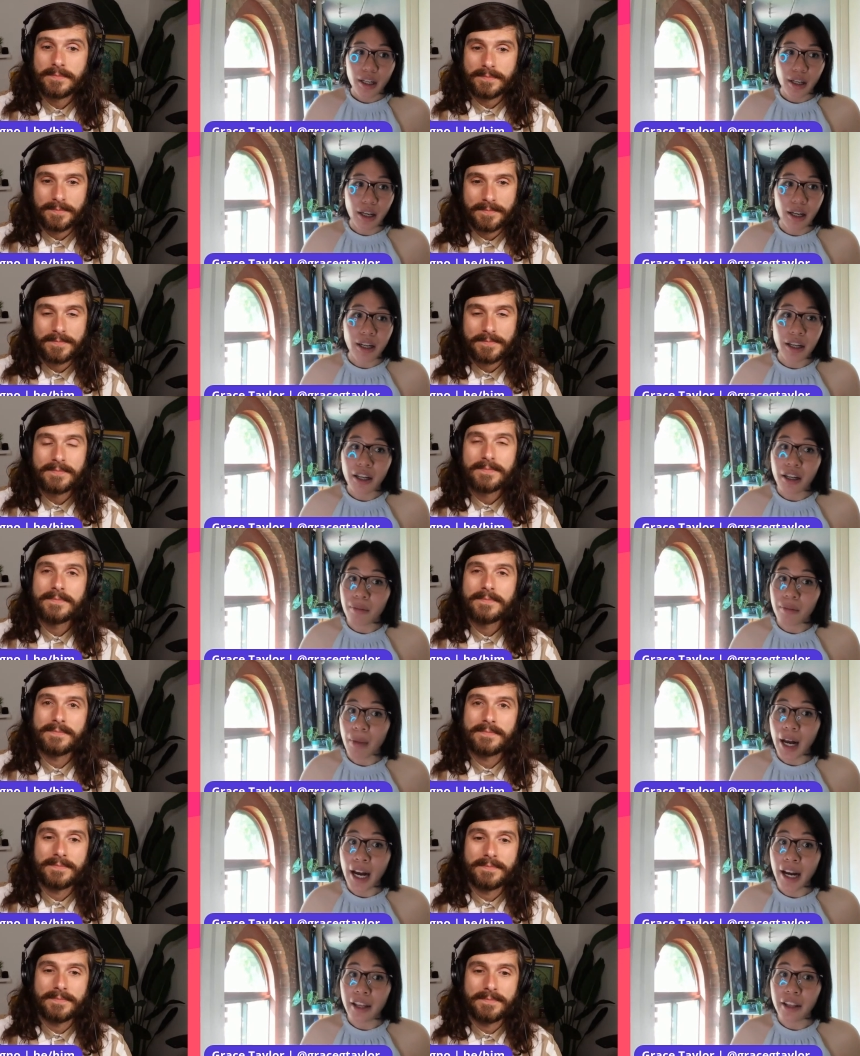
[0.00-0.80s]

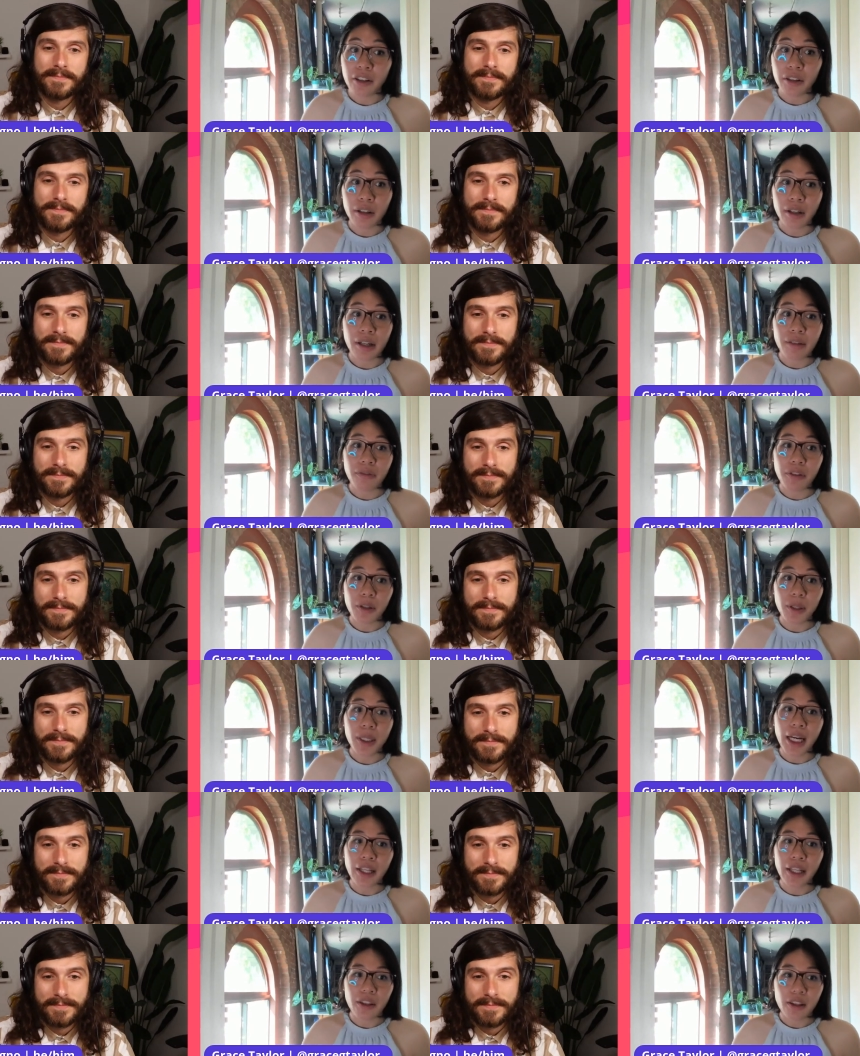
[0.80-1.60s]
Speaker 1: Um, either if you
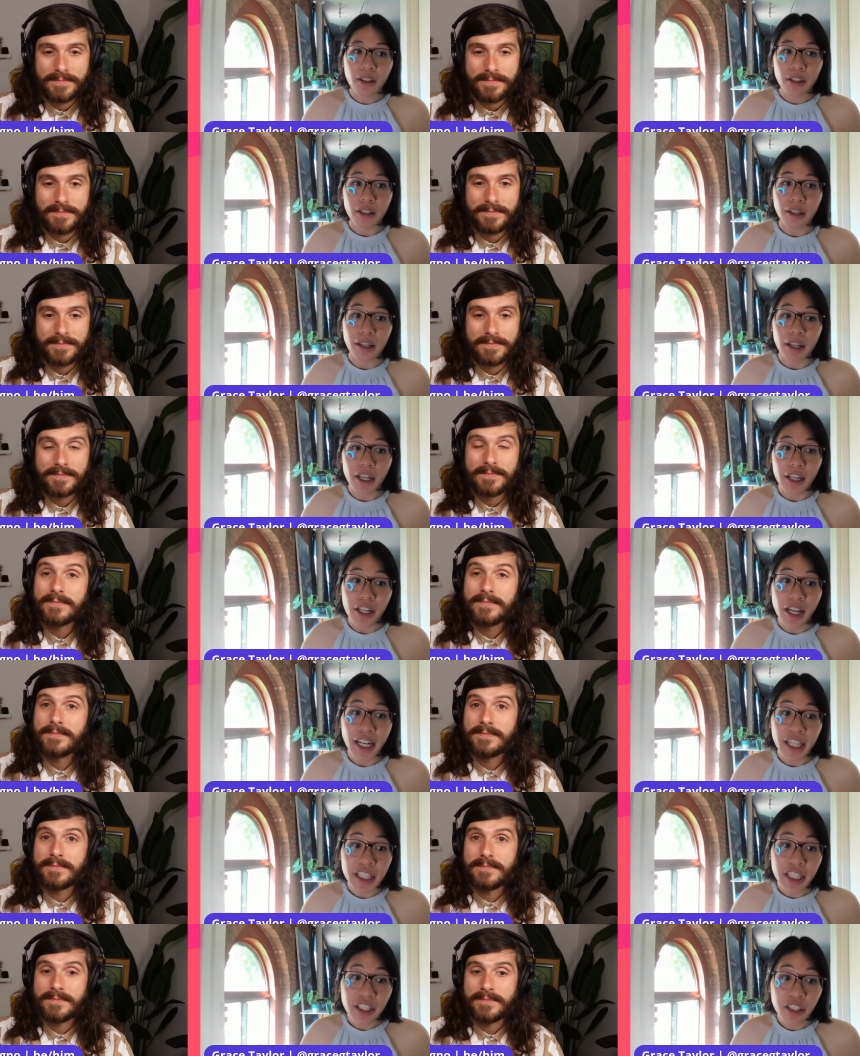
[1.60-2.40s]
get the an
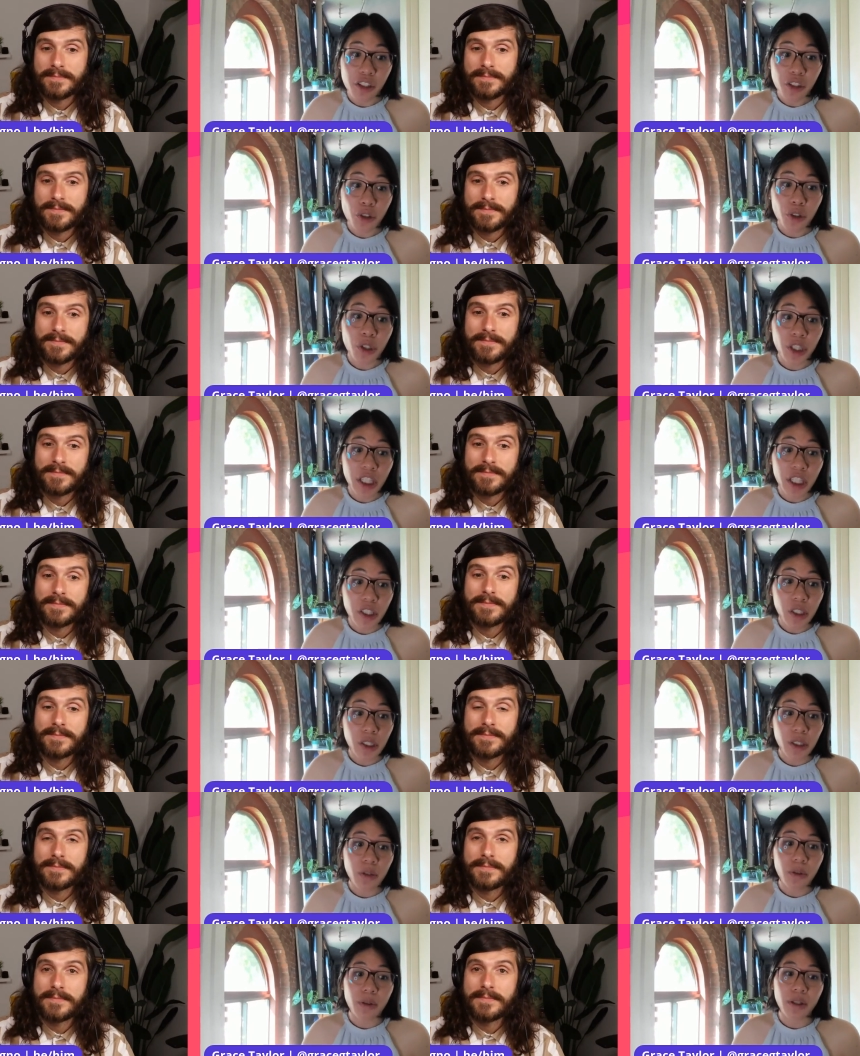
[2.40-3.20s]
IDE
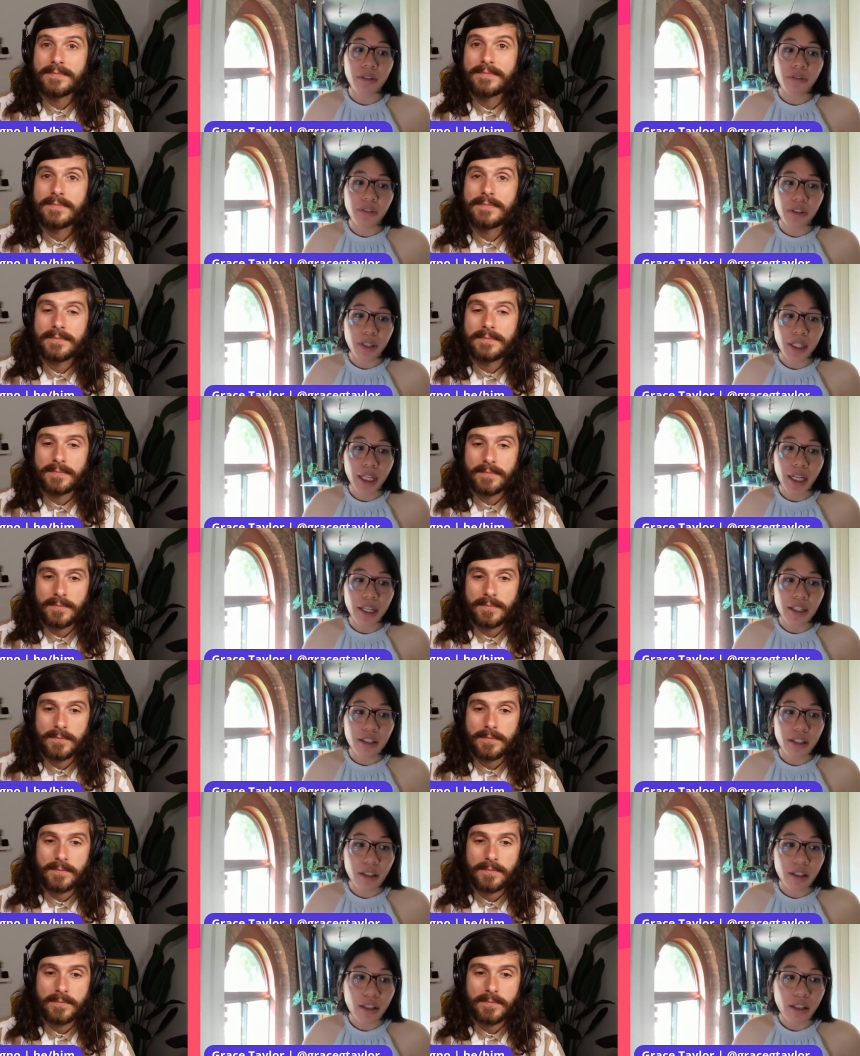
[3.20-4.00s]
tutorial or if you
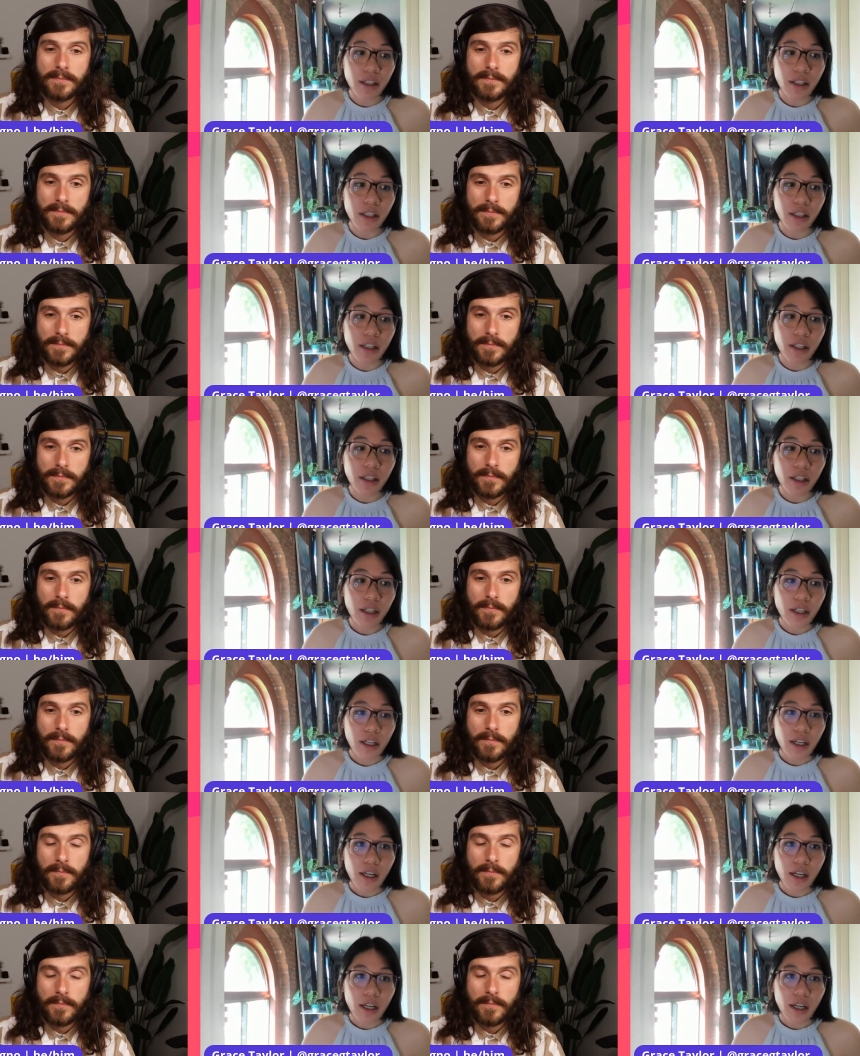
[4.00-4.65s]
get the